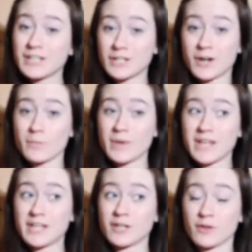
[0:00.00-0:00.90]
could not
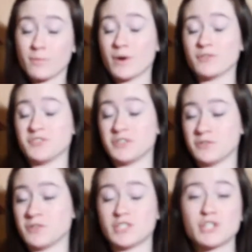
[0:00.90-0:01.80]
be another
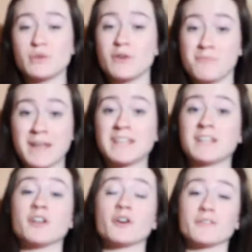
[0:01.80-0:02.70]
person to
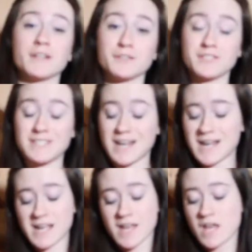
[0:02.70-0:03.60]
abandon her there to
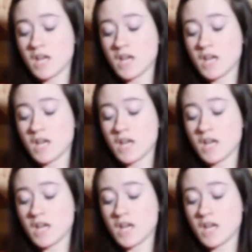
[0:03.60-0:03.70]
die.